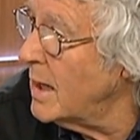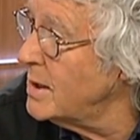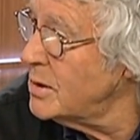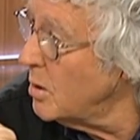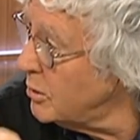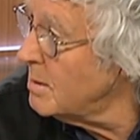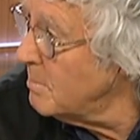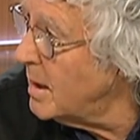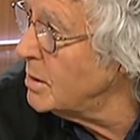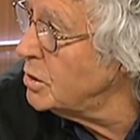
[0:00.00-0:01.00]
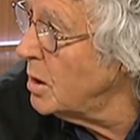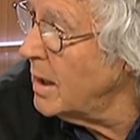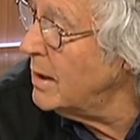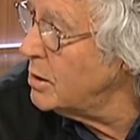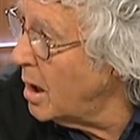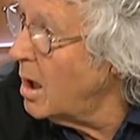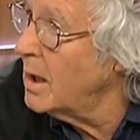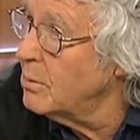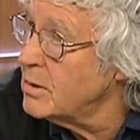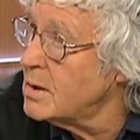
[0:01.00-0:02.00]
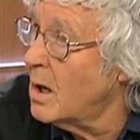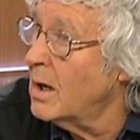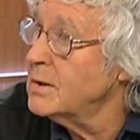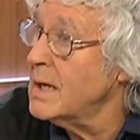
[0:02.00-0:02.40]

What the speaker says: It's not to march entirely with science,